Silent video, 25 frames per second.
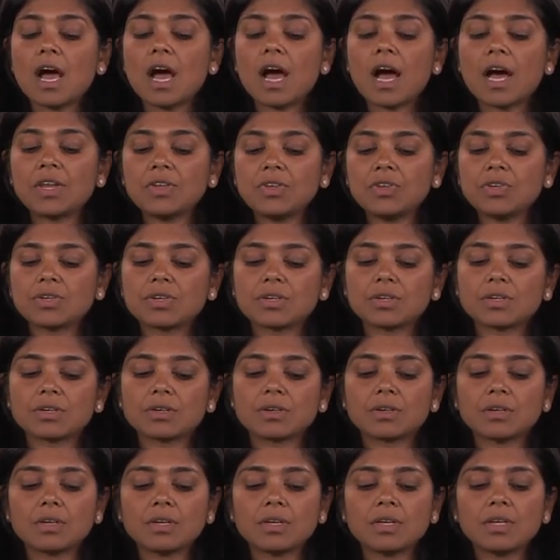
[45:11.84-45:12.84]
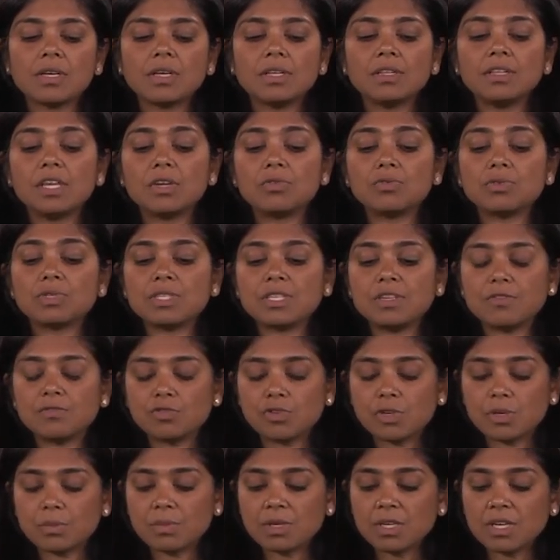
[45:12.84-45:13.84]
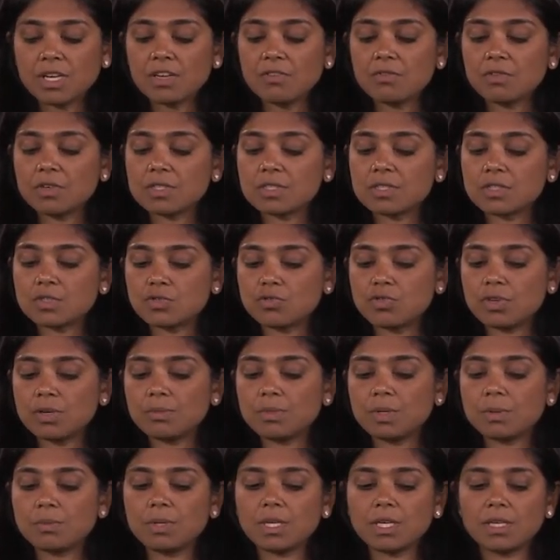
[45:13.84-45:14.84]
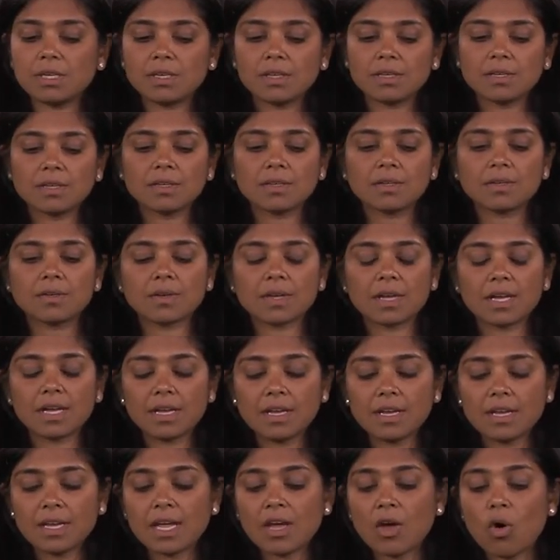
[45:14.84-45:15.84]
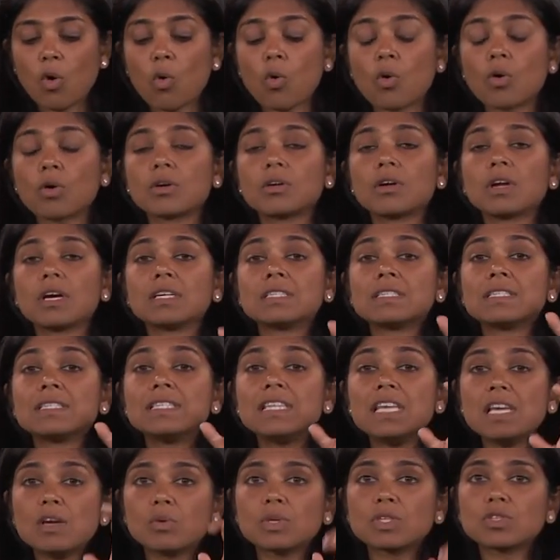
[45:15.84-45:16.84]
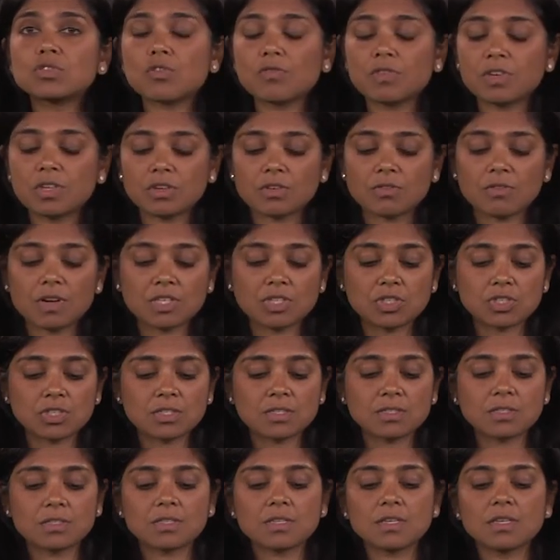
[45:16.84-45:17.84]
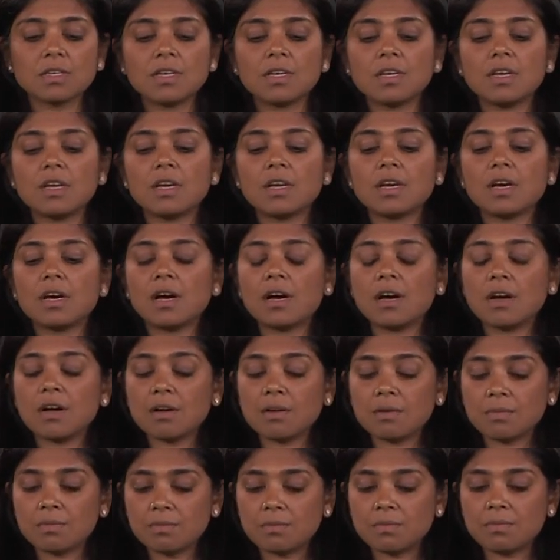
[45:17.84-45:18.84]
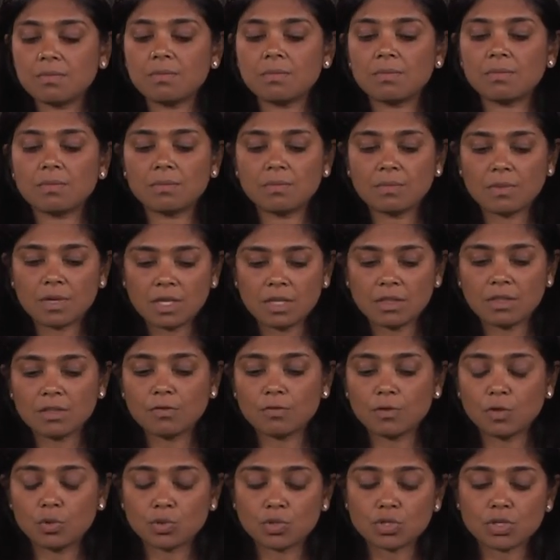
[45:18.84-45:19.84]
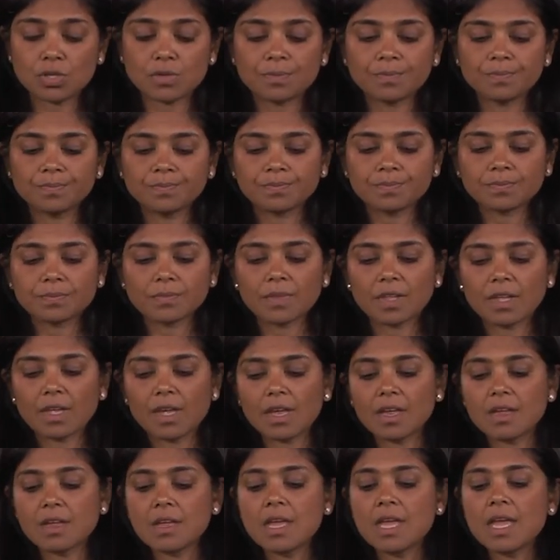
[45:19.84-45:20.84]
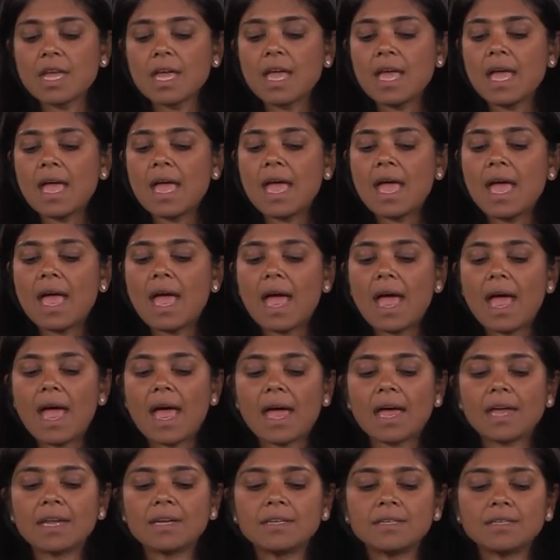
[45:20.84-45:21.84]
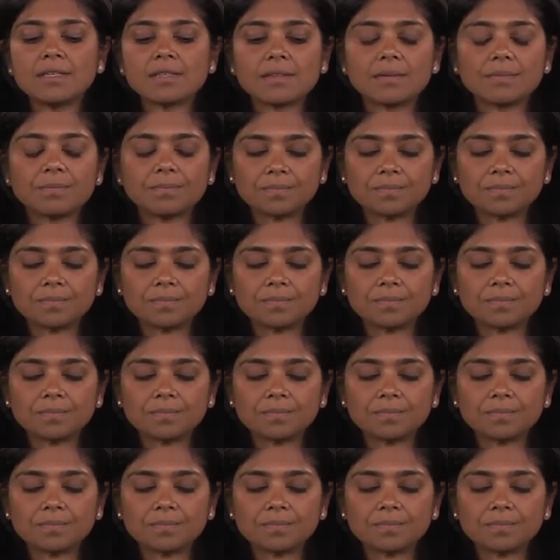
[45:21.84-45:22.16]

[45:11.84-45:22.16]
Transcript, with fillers: under they receive treatment A versus treatment B, okay? Or a sequence of interventions um, in the future, okay? And